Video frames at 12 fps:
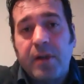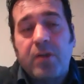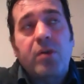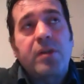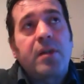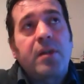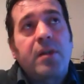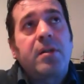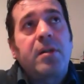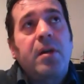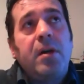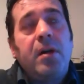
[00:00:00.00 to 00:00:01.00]

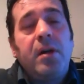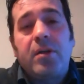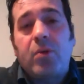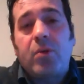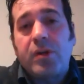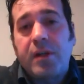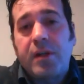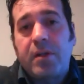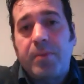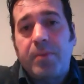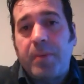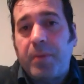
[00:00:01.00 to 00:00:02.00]
It costed
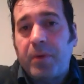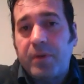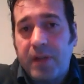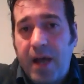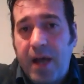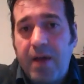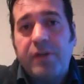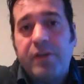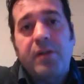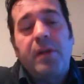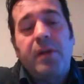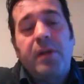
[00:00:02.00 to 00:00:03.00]
people's
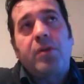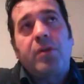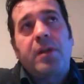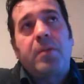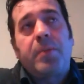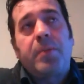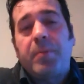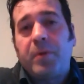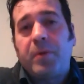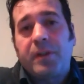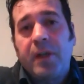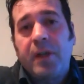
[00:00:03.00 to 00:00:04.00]
lives. It costed
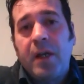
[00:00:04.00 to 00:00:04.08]
people's